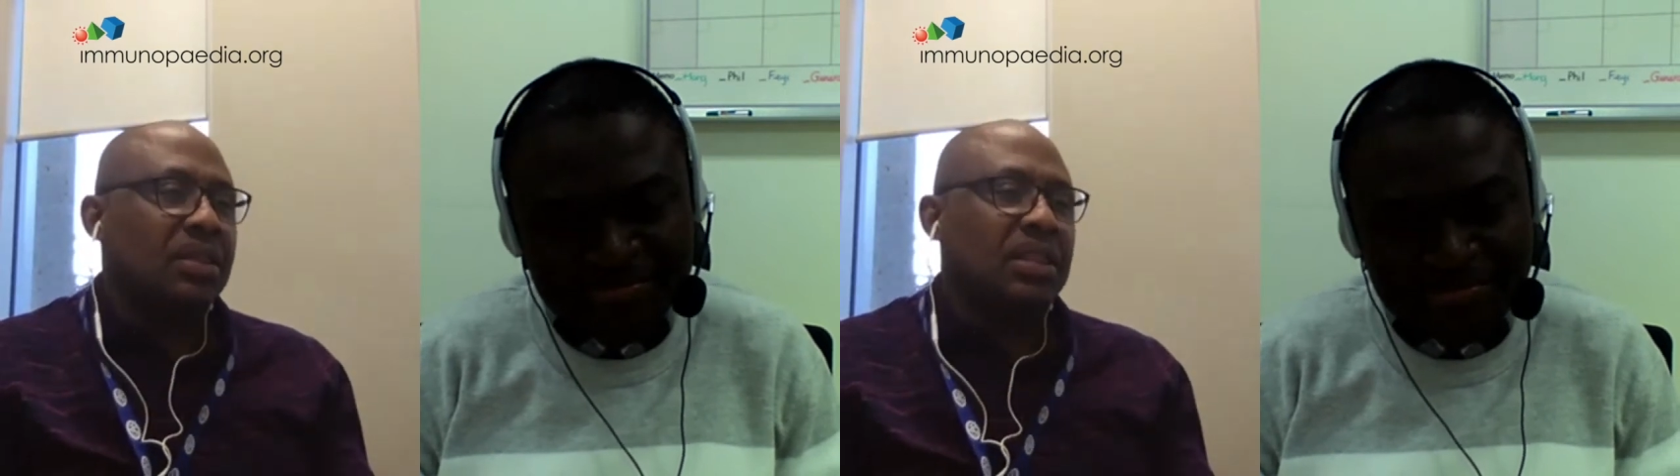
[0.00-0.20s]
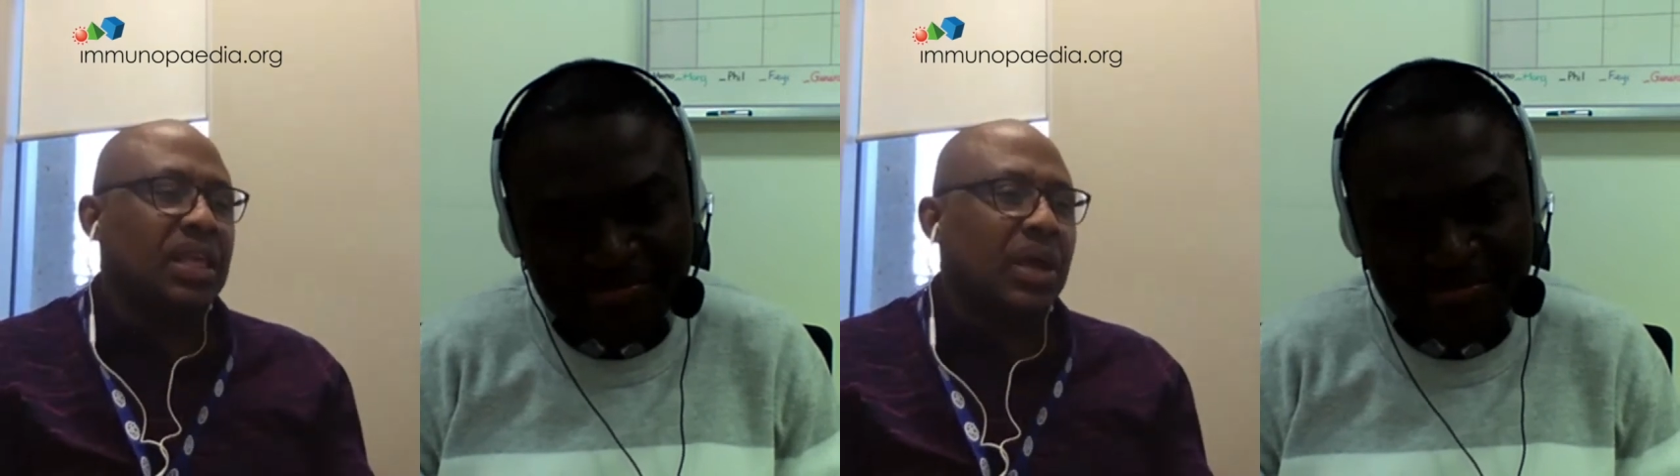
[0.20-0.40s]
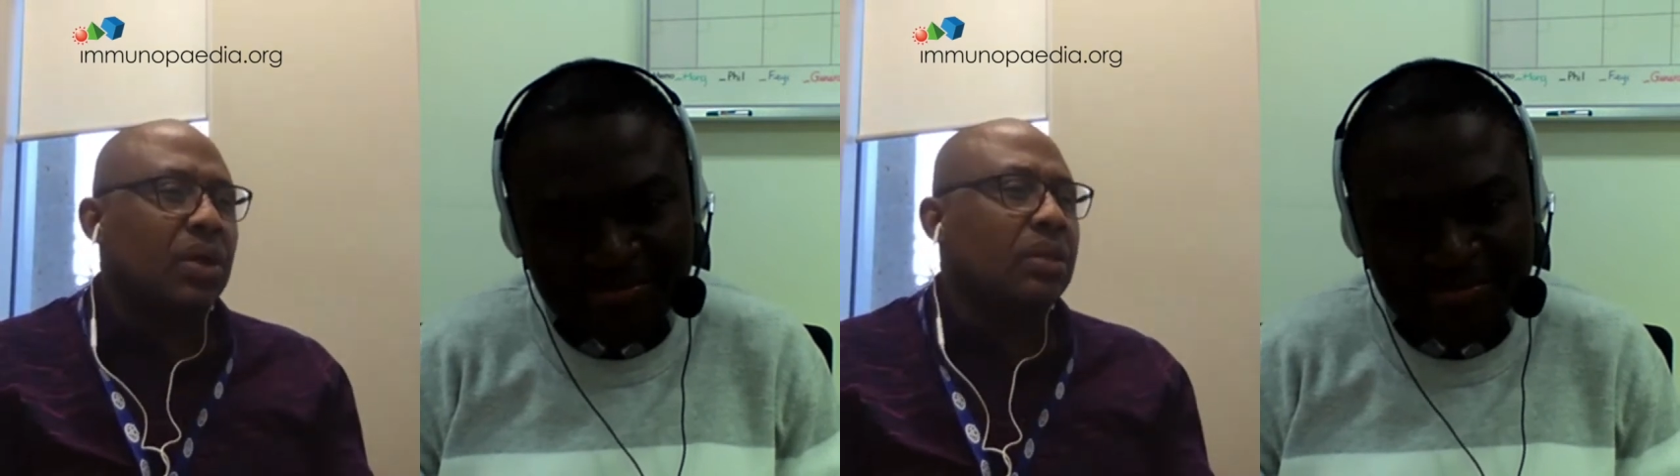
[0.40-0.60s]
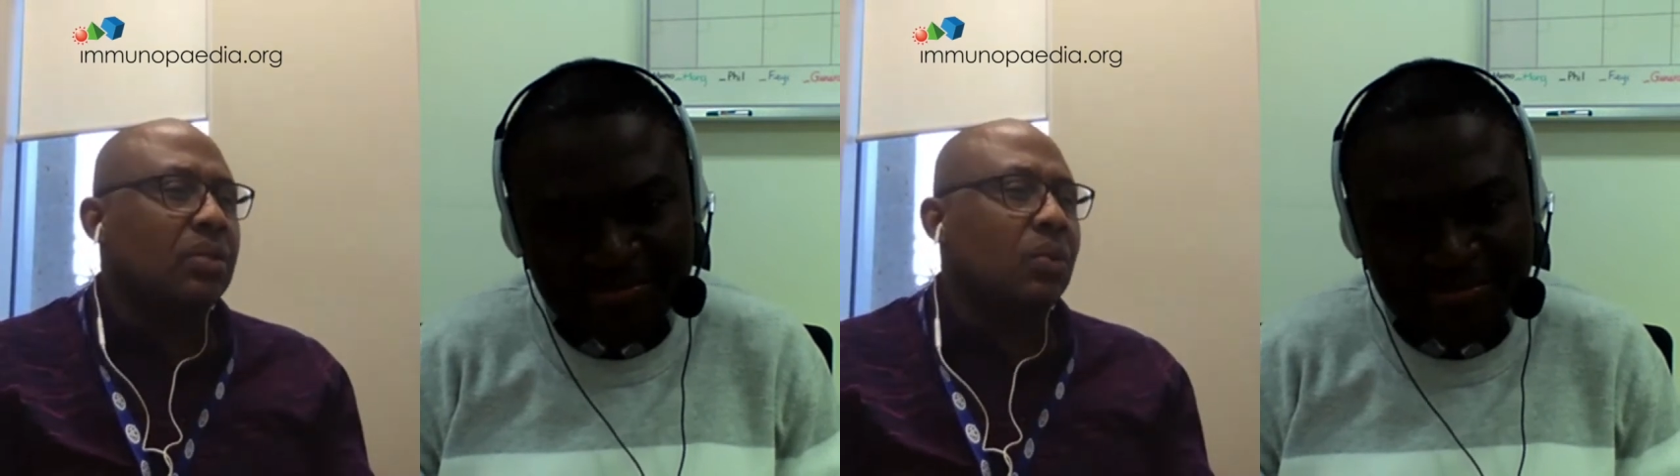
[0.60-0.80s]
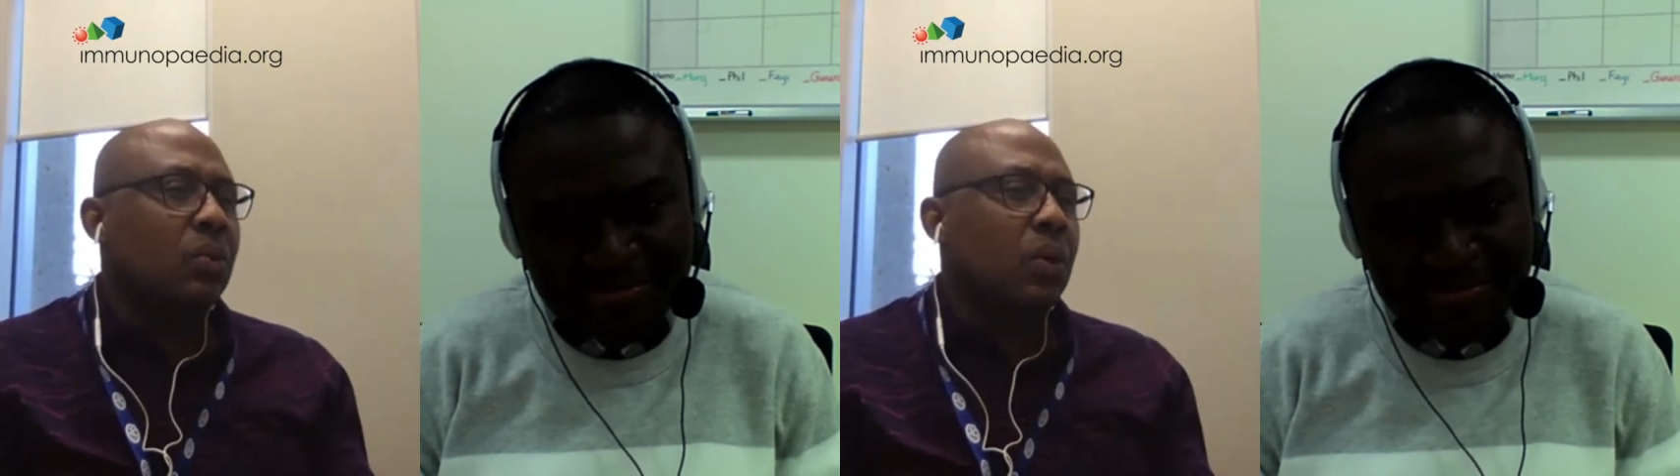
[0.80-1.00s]
they,
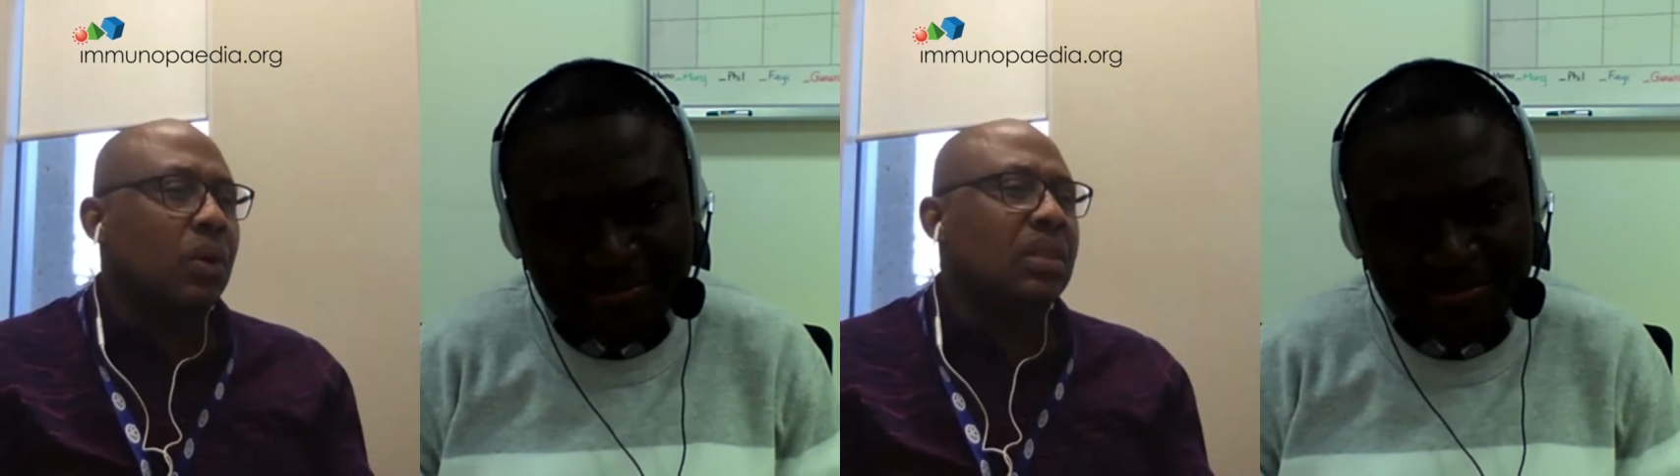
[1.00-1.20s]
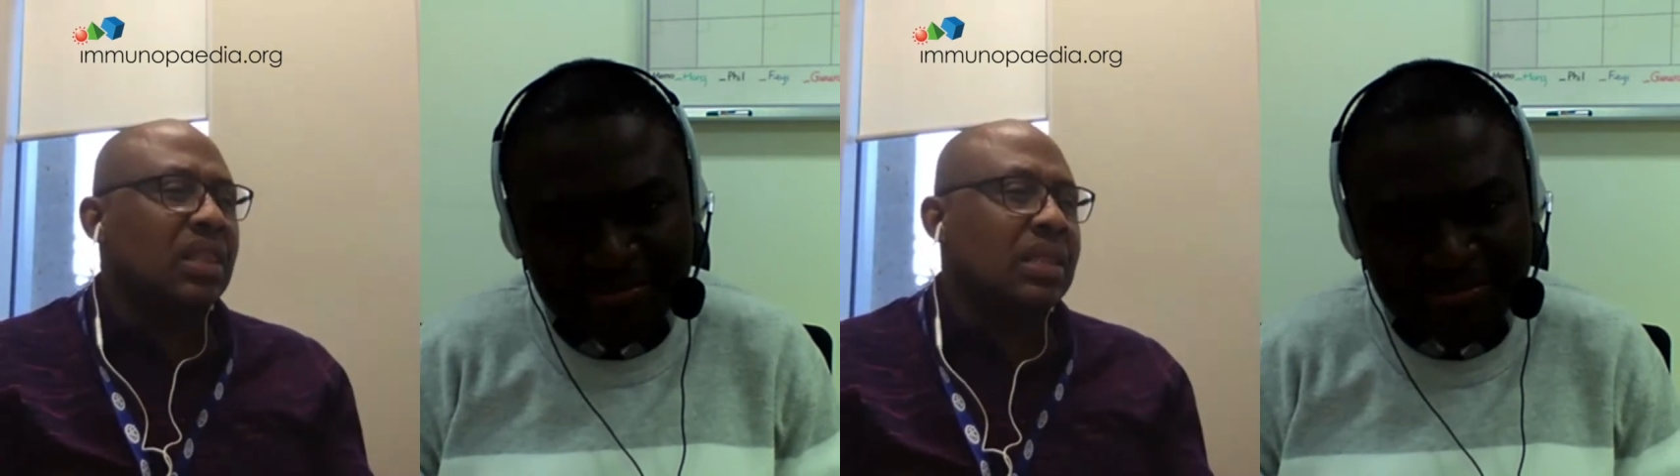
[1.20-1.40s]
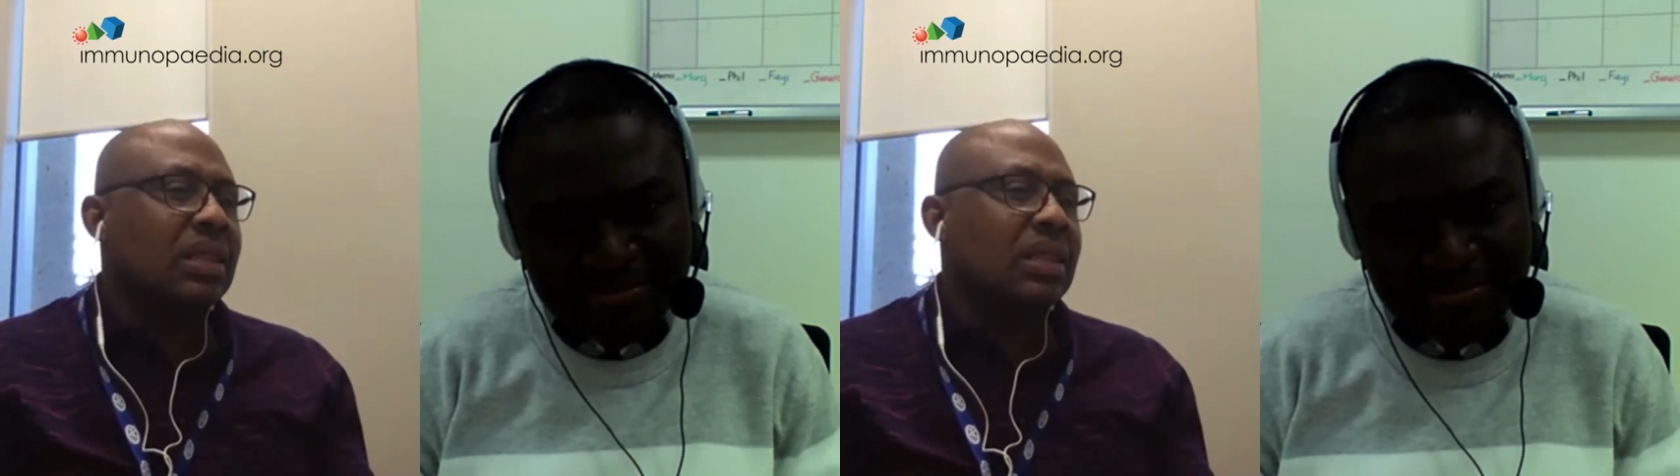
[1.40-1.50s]
one thing